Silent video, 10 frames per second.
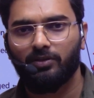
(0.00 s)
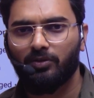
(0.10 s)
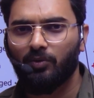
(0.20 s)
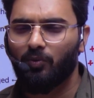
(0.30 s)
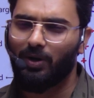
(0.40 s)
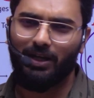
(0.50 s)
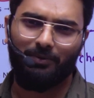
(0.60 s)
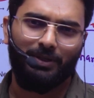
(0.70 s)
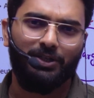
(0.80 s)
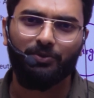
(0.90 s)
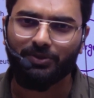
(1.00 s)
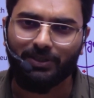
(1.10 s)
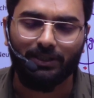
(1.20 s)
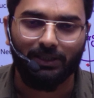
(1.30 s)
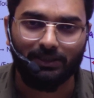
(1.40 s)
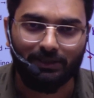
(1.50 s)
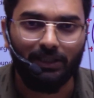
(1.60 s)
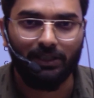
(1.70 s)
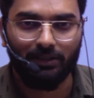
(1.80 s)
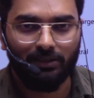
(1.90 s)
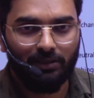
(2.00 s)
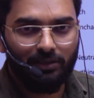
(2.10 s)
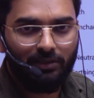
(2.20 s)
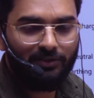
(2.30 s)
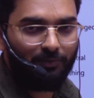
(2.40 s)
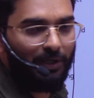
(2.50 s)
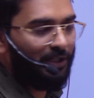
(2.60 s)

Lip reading: Why we use the earthing? It's very